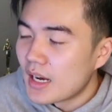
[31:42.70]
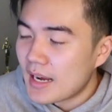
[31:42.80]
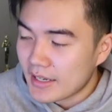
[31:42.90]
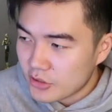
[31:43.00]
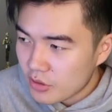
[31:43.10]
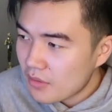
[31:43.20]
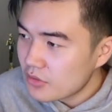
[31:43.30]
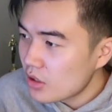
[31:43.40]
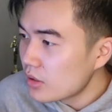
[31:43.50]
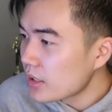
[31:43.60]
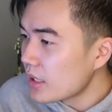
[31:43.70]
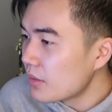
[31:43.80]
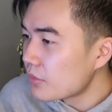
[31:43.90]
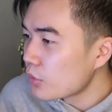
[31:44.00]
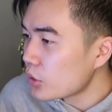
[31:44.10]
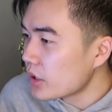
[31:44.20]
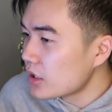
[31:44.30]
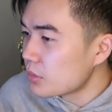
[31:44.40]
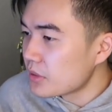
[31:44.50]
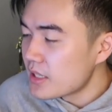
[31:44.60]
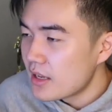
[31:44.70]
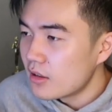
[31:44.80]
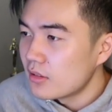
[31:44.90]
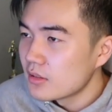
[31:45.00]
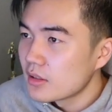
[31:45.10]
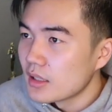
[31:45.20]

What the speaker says: I do have Don't Look Up for Nicholas Britell.